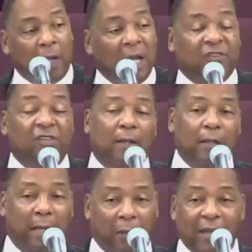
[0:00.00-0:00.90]
And she,
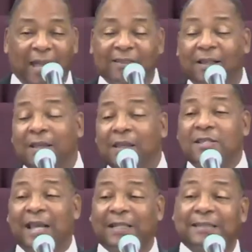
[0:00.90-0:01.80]
yeah, we had to,
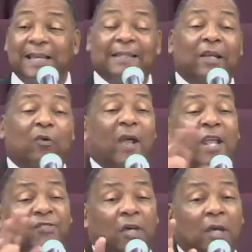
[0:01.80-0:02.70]
she had to take the
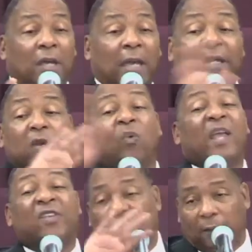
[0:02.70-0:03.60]
eraser and
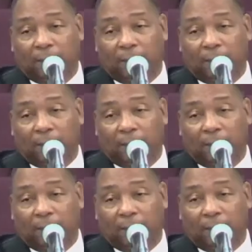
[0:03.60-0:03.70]
erase it.